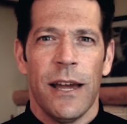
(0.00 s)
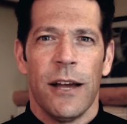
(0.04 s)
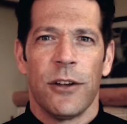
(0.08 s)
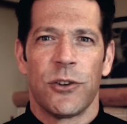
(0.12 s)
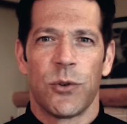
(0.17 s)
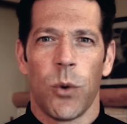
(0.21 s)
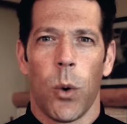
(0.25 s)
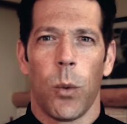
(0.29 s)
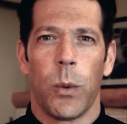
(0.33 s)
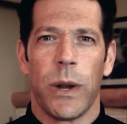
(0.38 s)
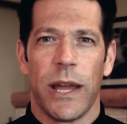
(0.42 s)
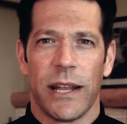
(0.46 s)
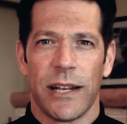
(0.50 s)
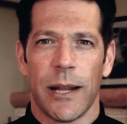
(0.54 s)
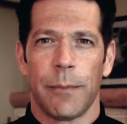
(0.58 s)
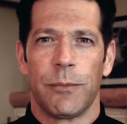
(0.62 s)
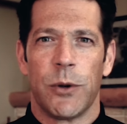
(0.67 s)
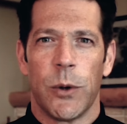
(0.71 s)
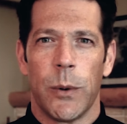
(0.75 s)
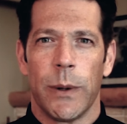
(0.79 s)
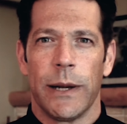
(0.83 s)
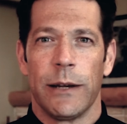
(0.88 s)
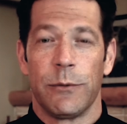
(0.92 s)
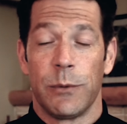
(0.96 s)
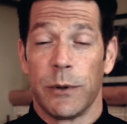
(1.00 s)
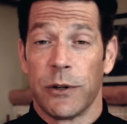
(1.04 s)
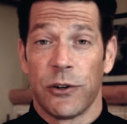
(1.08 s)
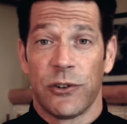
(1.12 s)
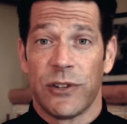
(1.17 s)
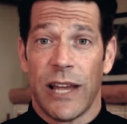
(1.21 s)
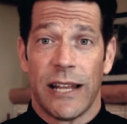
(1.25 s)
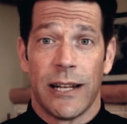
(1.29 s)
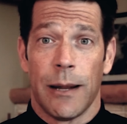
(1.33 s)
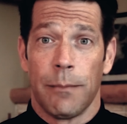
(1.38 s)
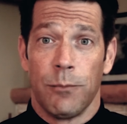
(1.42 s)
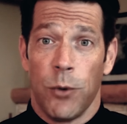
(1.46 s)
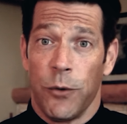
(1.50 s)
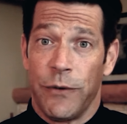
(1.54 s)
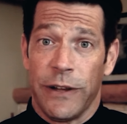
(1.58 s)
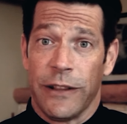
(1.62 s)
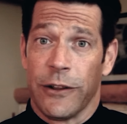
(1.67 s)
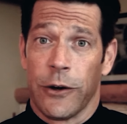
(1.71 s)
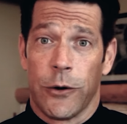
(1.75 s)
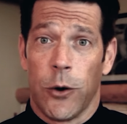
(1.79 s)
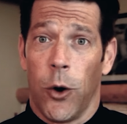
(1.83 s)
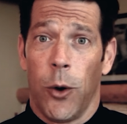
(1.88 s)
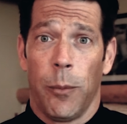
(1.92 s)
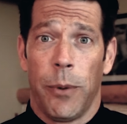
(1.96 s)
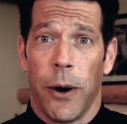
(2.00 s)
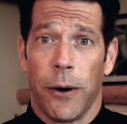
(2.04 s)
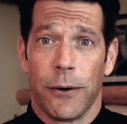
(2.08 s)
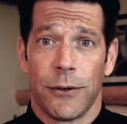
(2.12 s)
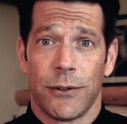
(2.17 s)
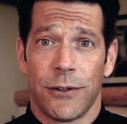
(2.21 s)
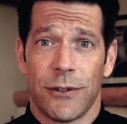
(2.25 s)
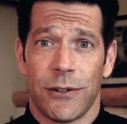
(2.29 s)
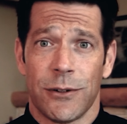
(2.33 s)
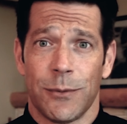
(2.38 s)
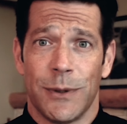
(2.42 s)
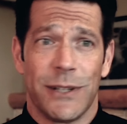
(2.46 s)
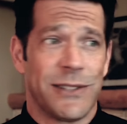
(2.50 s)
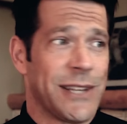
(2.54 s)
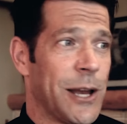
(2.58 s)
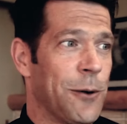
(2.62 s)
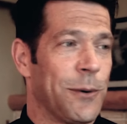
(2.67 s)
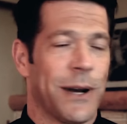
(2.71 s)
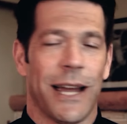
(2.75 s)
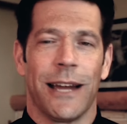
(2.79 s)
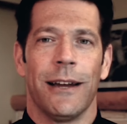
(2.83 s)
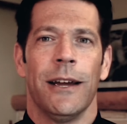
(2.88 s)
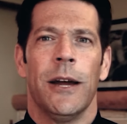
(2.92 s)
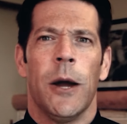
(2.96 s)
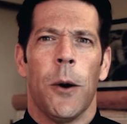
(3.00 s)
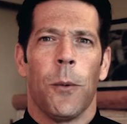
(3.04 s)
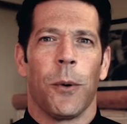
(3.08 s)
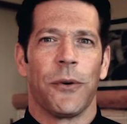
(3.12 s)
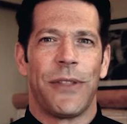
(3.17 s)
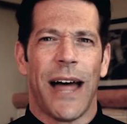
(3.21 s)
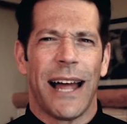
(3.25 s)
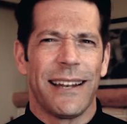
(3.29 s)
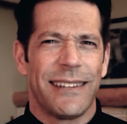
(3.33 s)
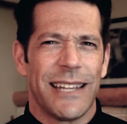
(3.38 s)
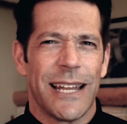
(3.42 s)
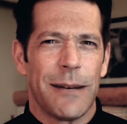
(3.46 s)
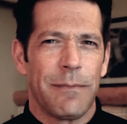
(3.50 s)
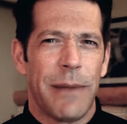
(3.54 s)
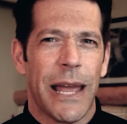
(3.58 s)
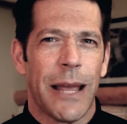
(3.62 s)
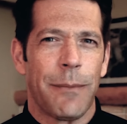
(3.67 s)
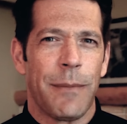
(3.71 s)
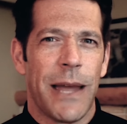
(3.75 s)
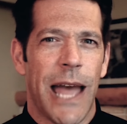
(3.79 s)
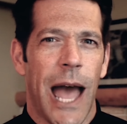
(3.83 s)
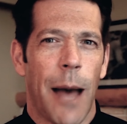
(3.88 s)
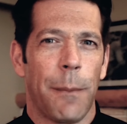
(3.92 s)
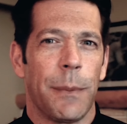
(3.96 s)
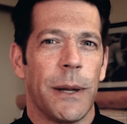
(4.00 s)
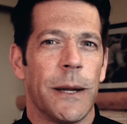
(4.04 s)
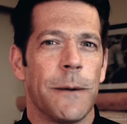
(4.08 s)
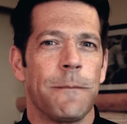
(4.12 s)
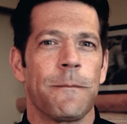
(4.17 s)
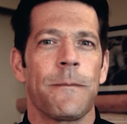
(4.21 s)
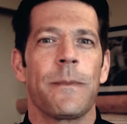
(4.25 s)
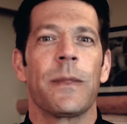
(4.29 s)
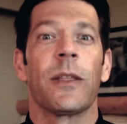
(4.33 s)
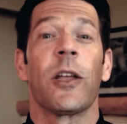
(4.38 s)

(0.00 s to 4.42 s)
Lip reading: So what we end up doing is we just end up moving the goalposts. We say, okay, well, that didn't make me happy.